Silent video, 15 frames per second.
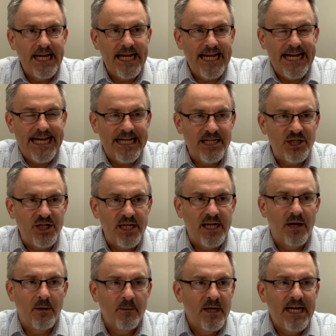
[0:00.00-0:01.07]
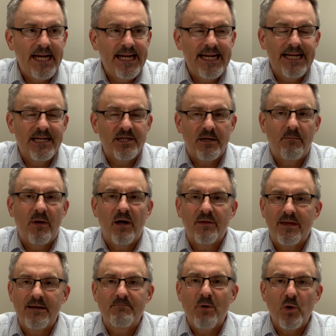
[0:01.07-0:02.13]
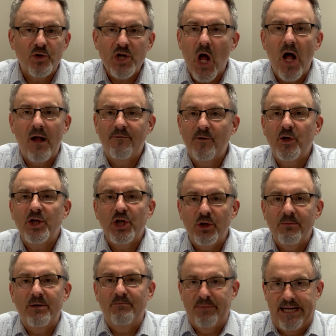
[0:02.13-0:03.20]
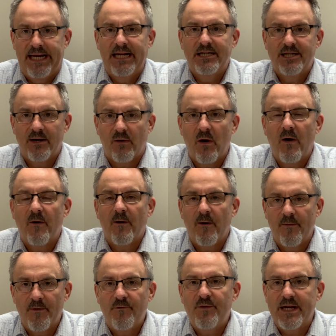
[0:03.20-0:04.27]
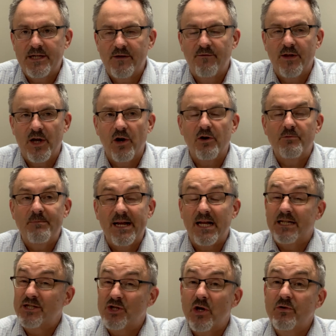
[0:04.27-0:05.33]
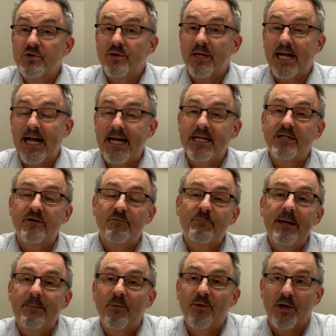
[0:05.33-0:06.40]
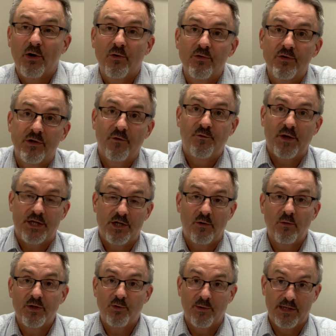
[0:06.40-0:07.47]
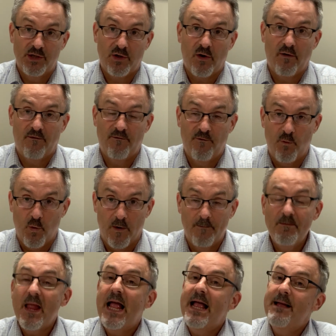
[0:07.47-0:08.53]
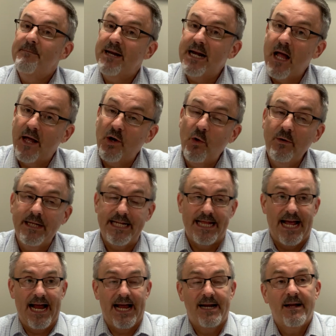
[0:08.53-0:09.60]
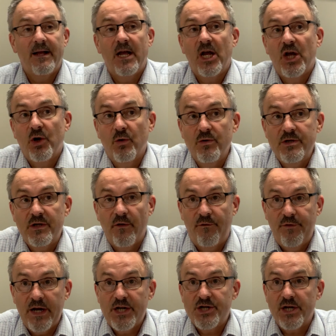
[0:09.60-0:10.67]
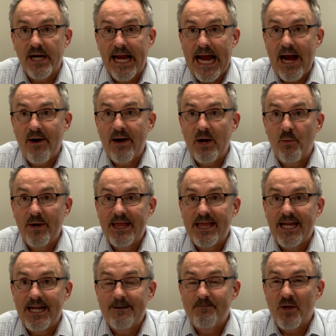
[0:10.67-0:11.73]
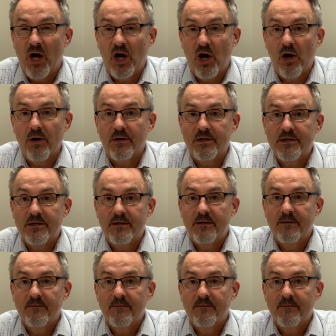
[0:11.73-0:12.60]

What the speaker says: He is among the most awful human beings there are on the face of the earth, because those are the kinds of people that crucifixion was reserved for. But not only that, crucifixion carried with it a curse.